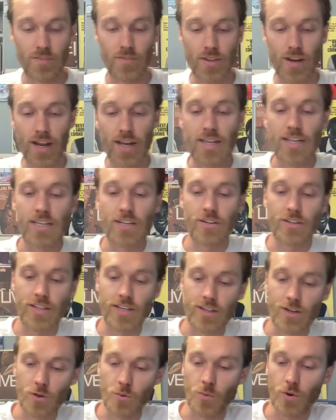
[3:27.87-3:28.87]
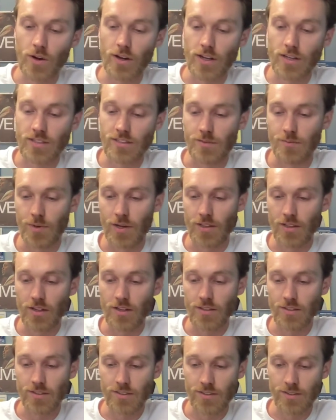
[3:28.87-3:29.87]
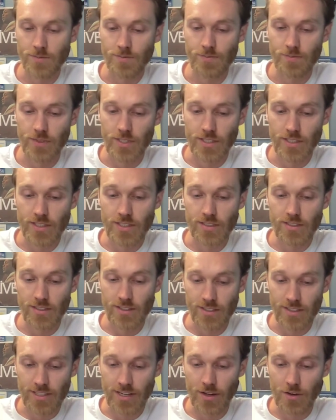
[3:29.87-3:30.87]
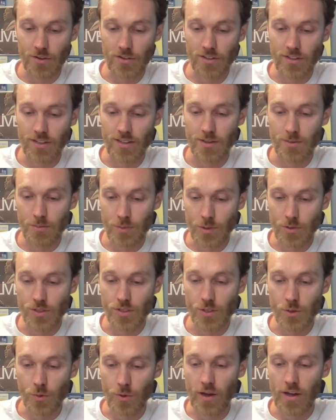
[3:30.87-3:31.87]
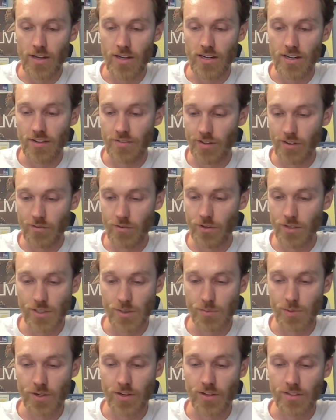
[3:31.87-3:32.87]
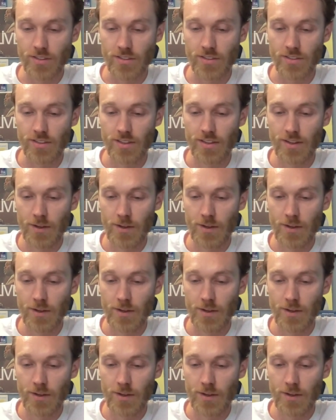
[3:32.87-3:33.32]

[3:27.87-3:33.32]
Then I can hear the inner workings of my lungs. This is undoubtedly the most quiet I've ever experienced.